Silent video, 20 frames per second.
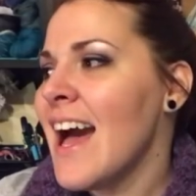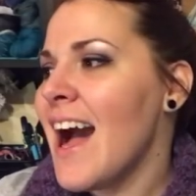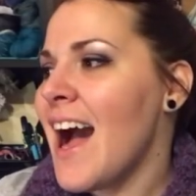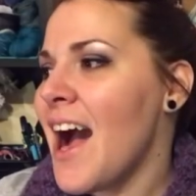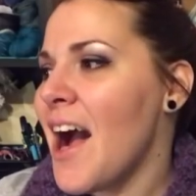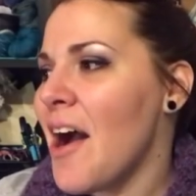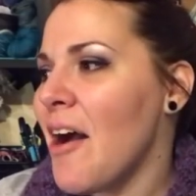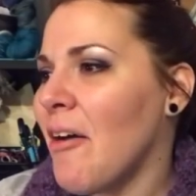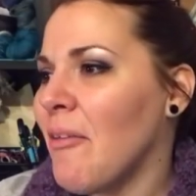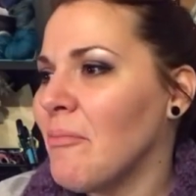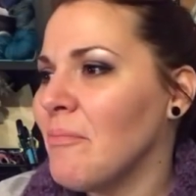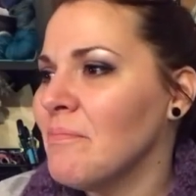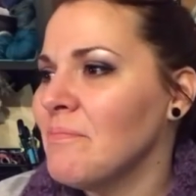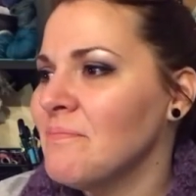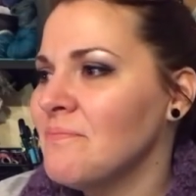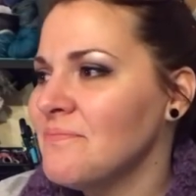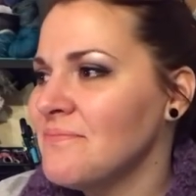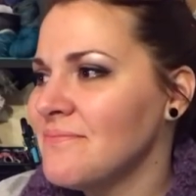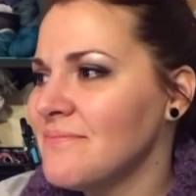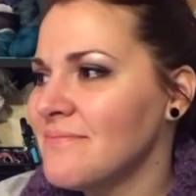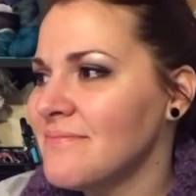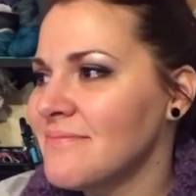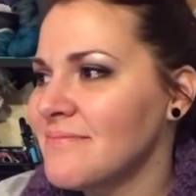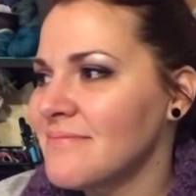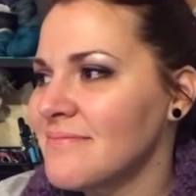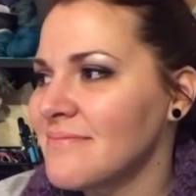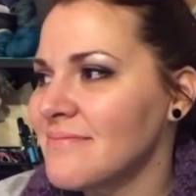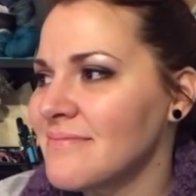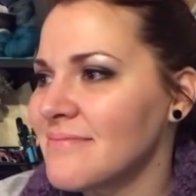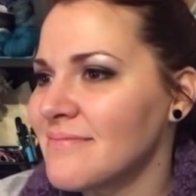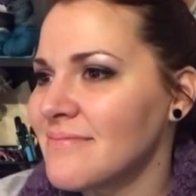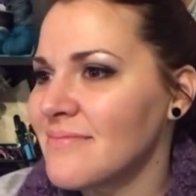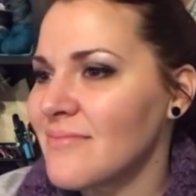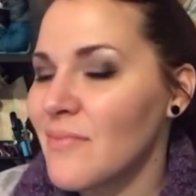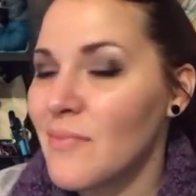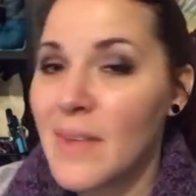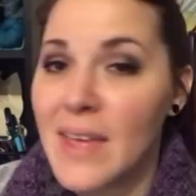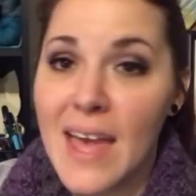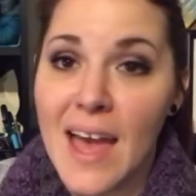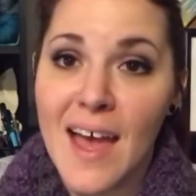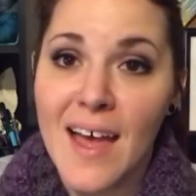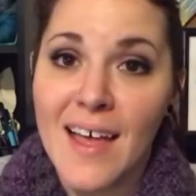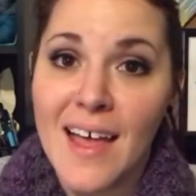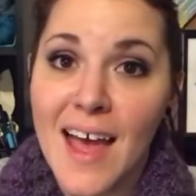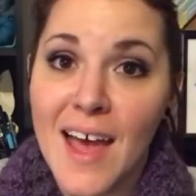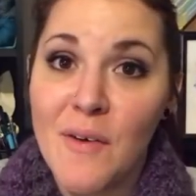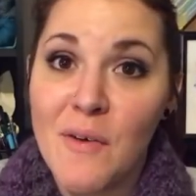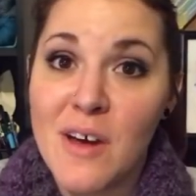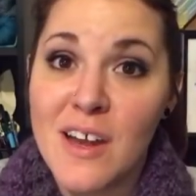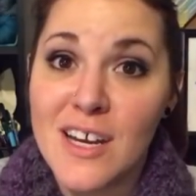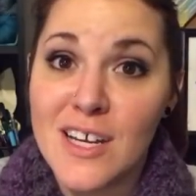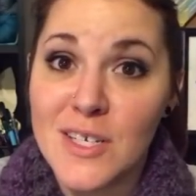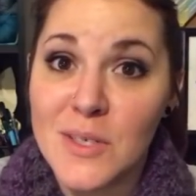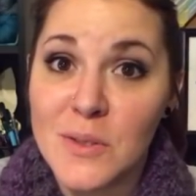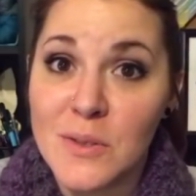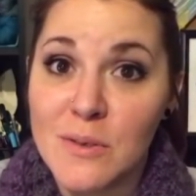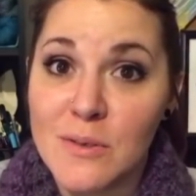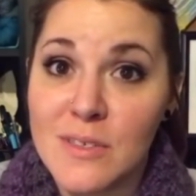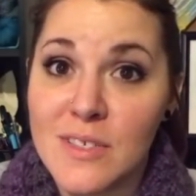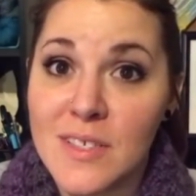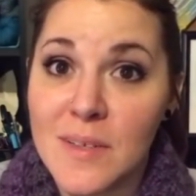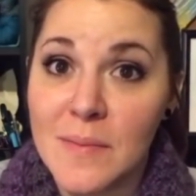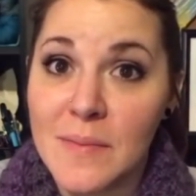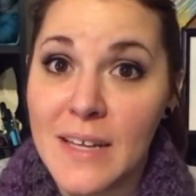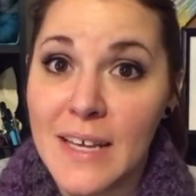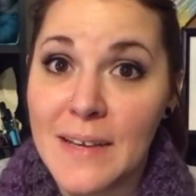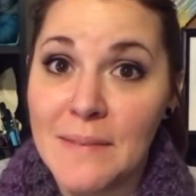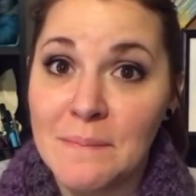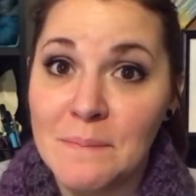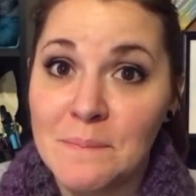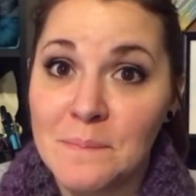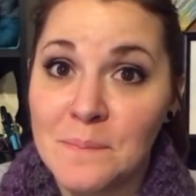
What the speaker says: But yeah, I want to do those someday.